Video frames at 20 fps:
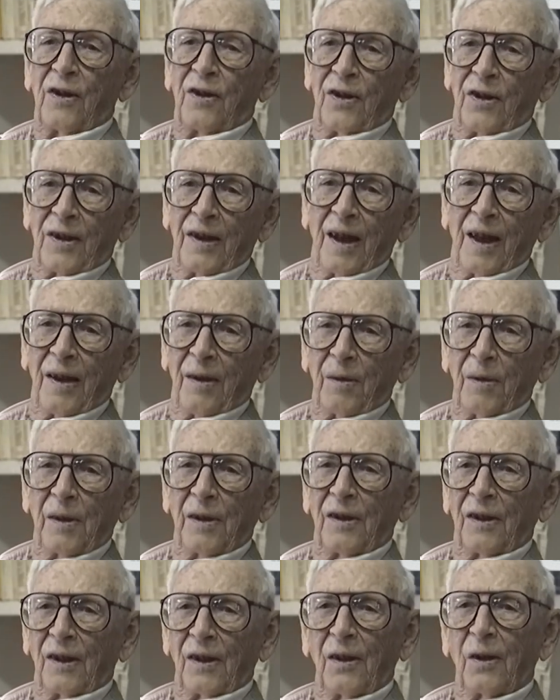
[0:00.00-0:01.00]
stay
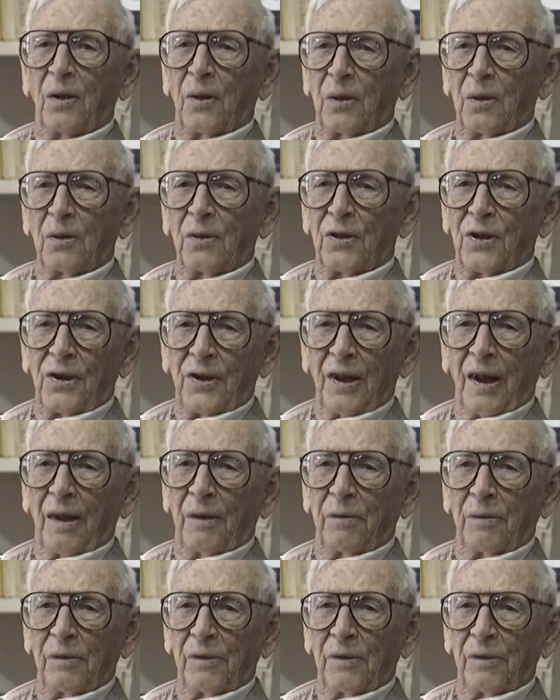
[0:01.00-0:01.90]
with the local stuff.